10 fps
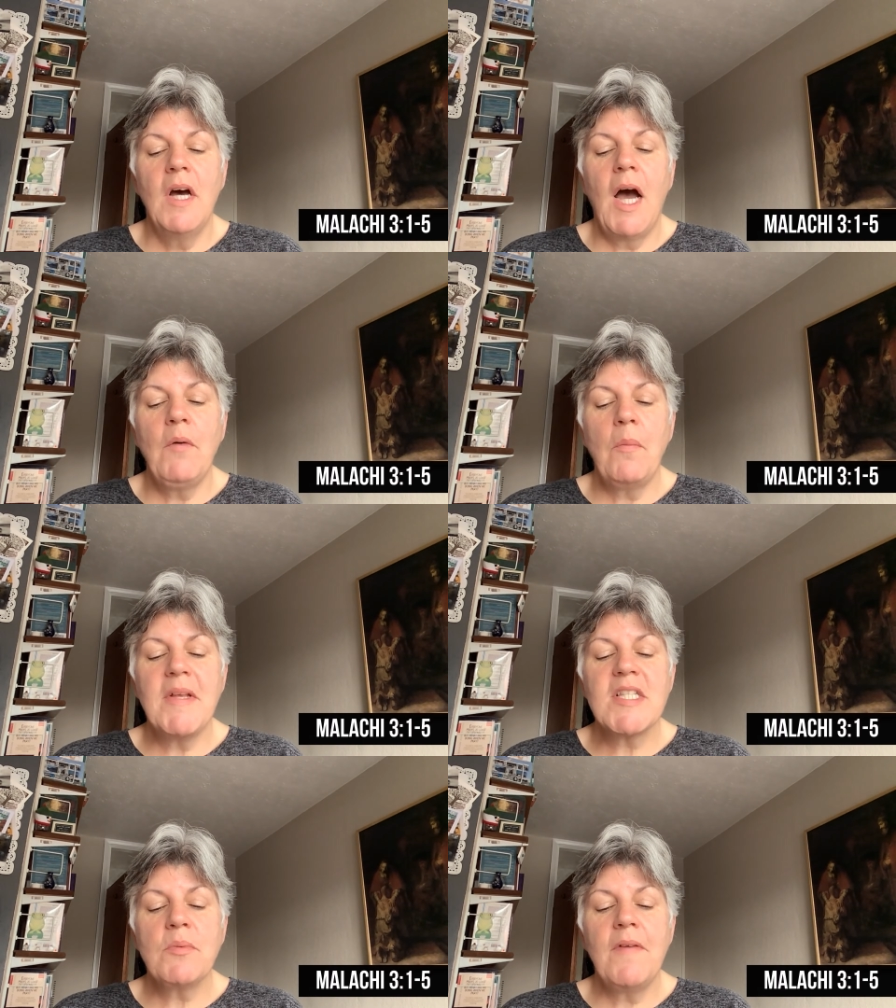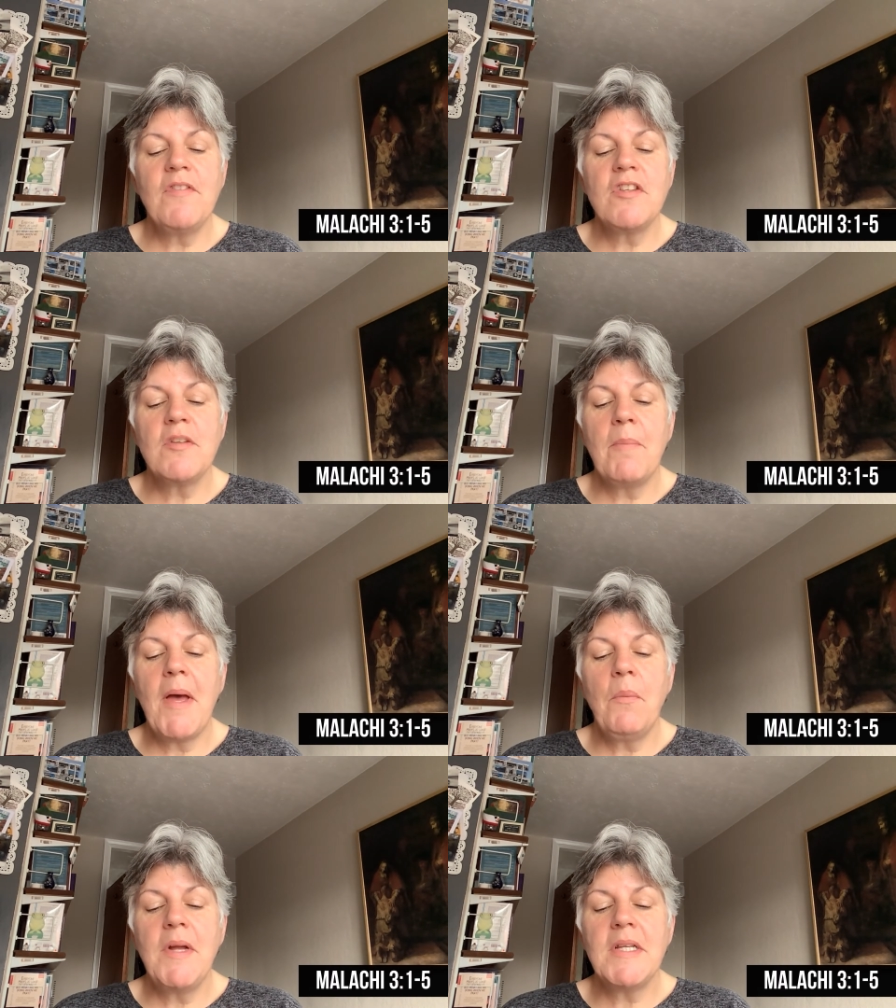I will be swift to
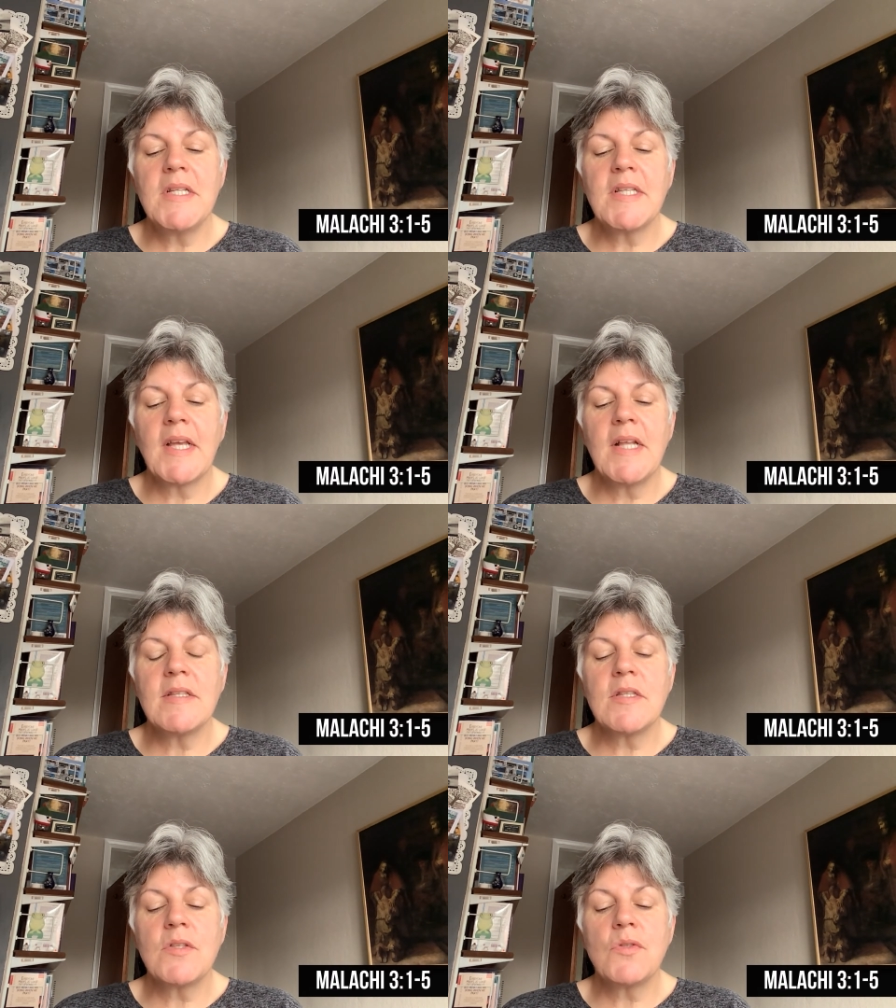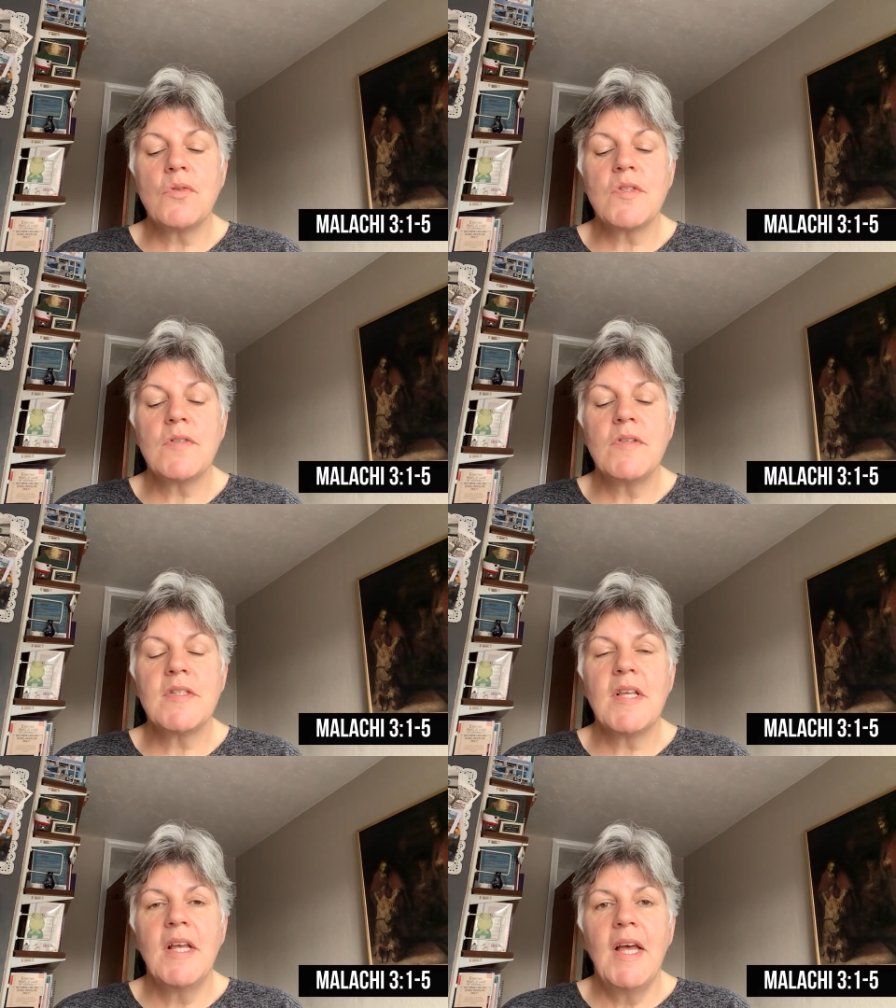bear witness against the
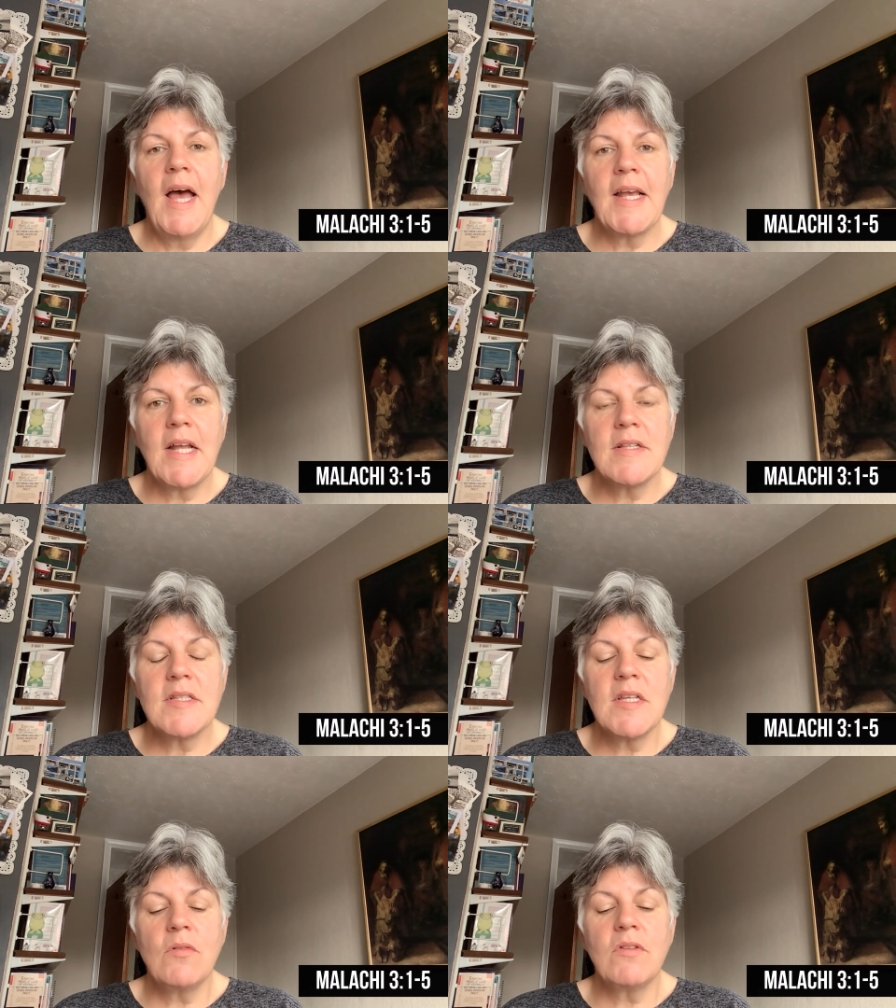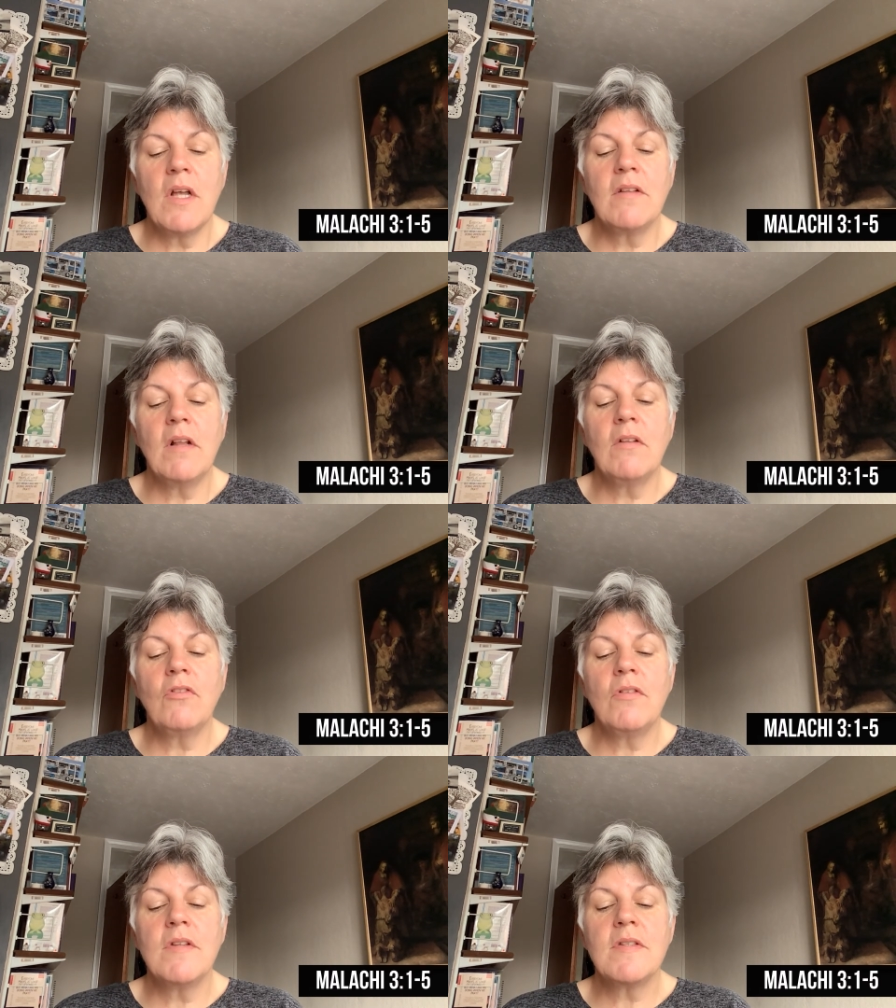sorcerers, against the
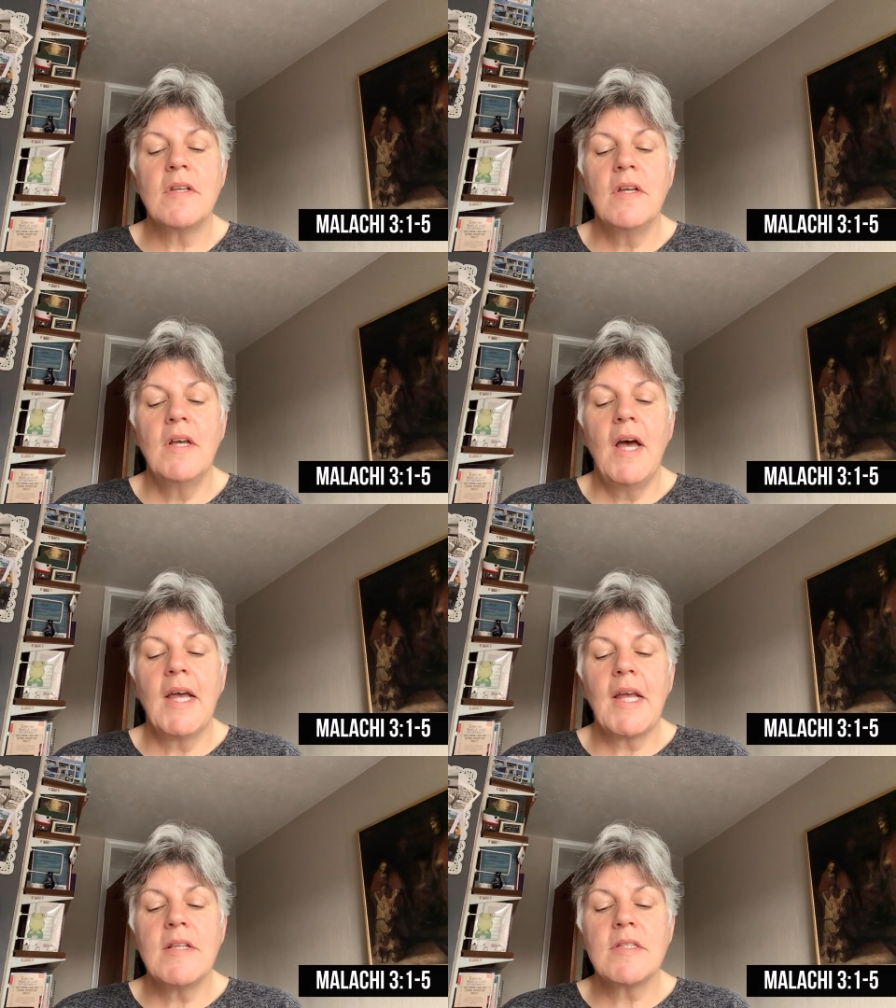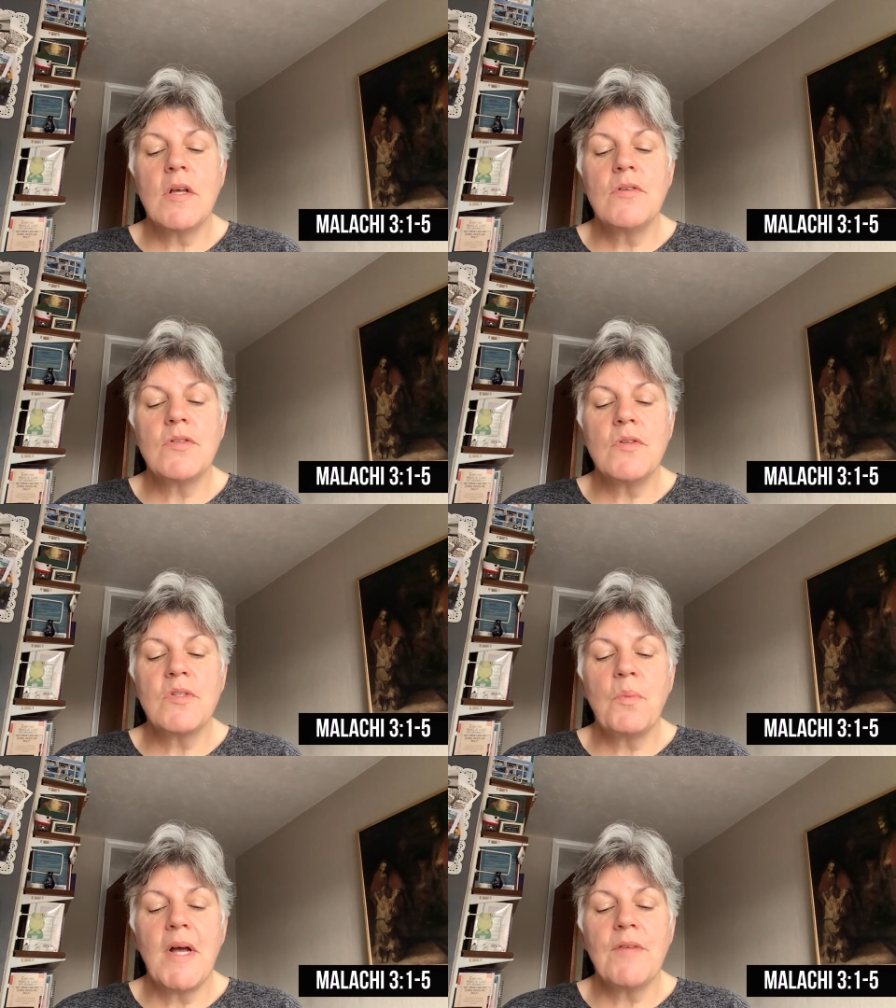adulterers, against those who
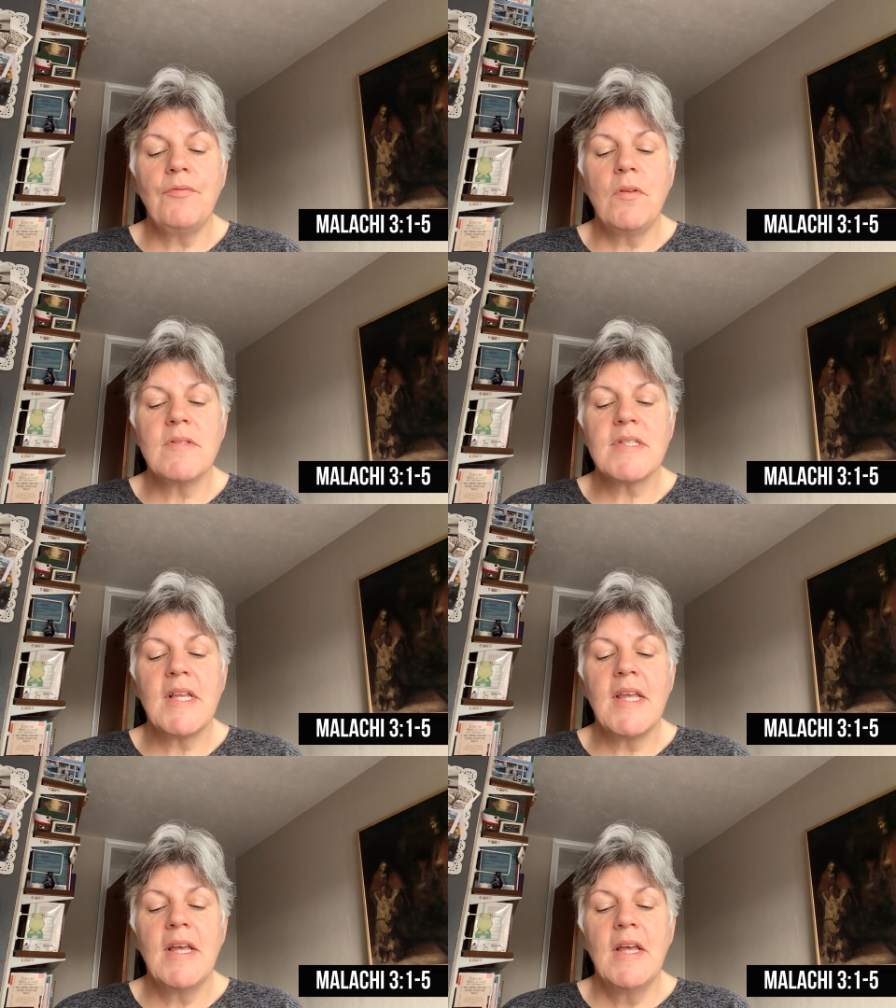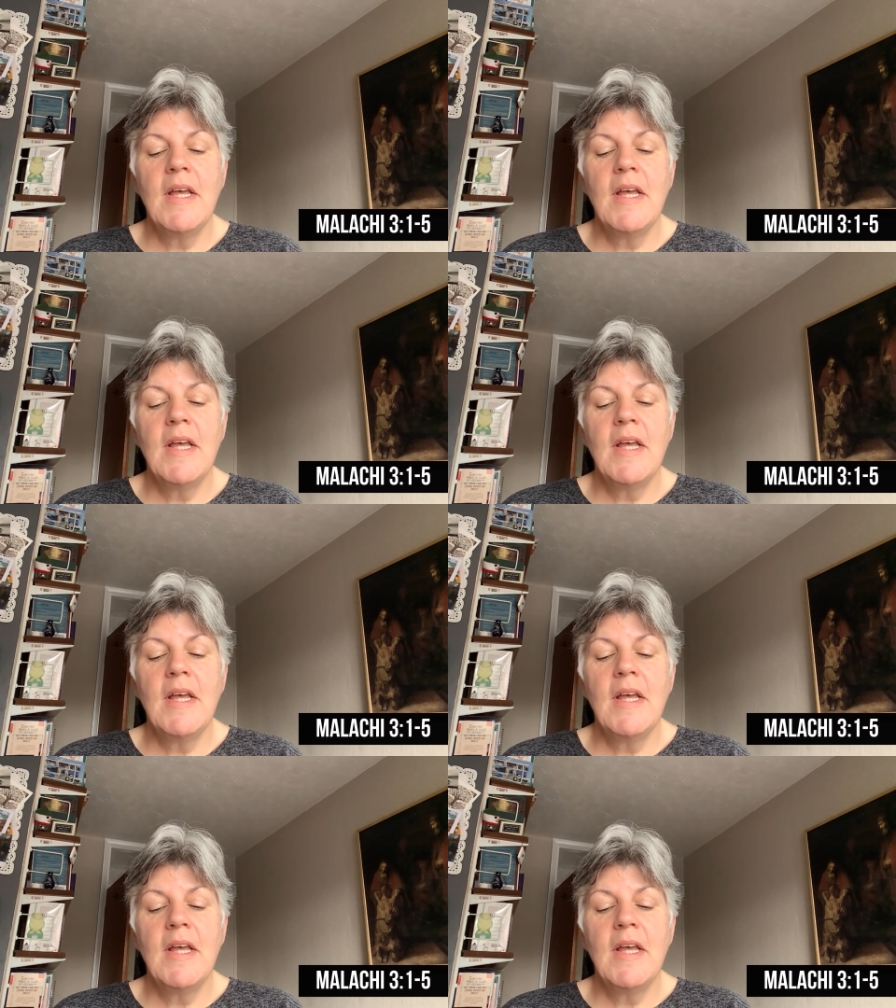swear falsely,